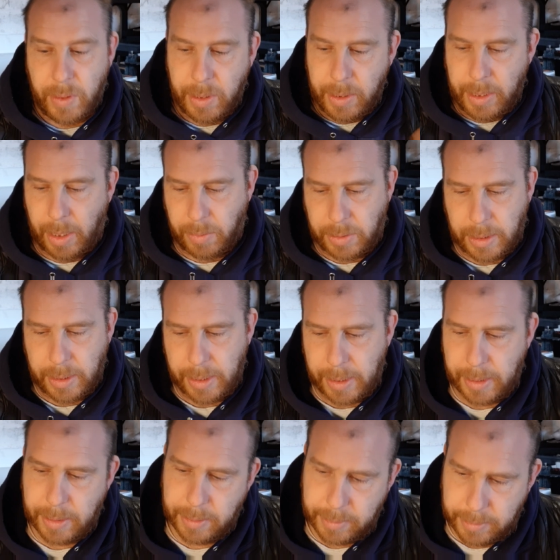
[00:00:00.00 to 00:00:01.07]
you know. So
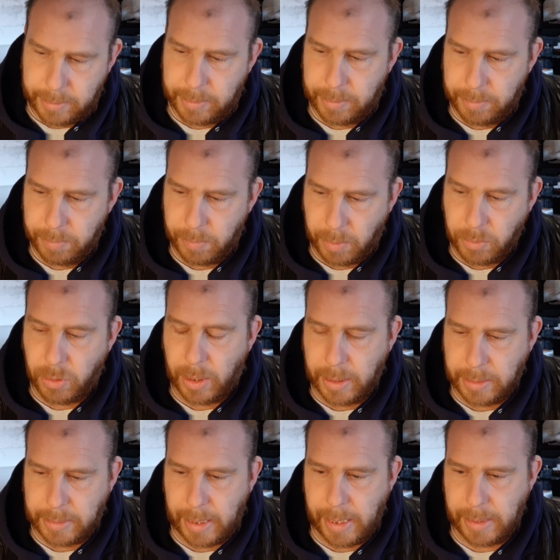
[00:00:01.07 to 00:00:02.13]
what I'm trying to
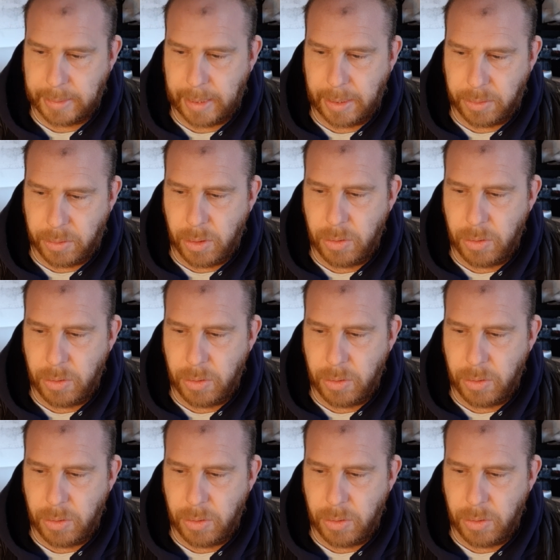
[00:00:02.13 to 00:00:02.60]
say is they